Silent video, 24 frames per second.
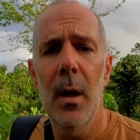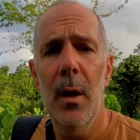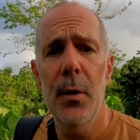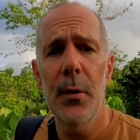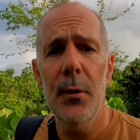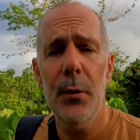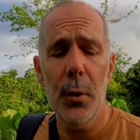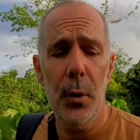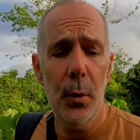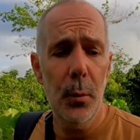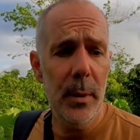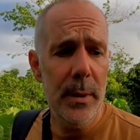
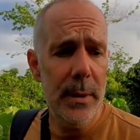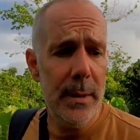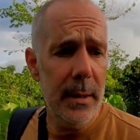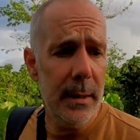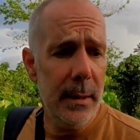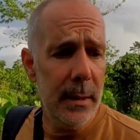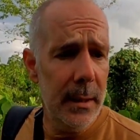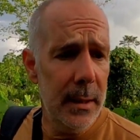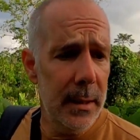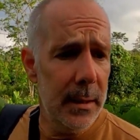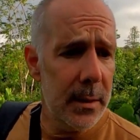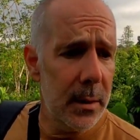So with
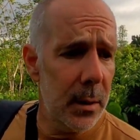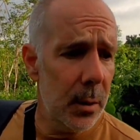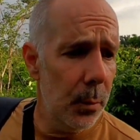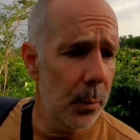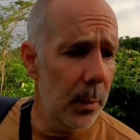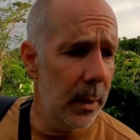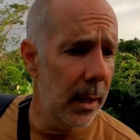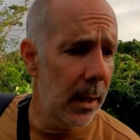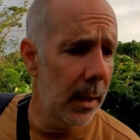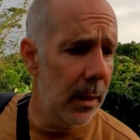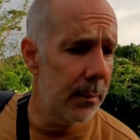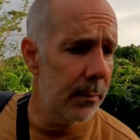that lens you
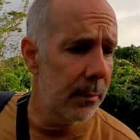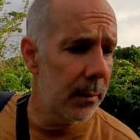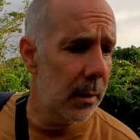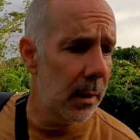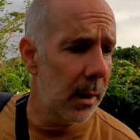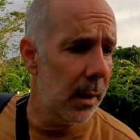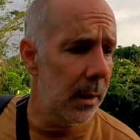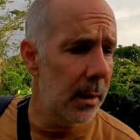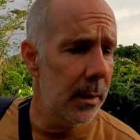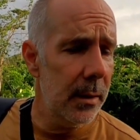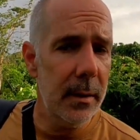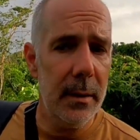will have a
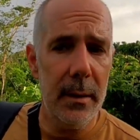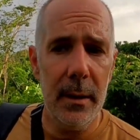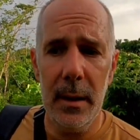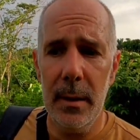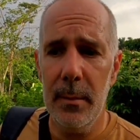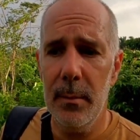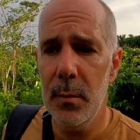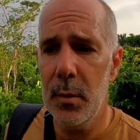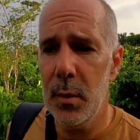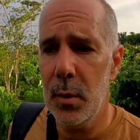hard time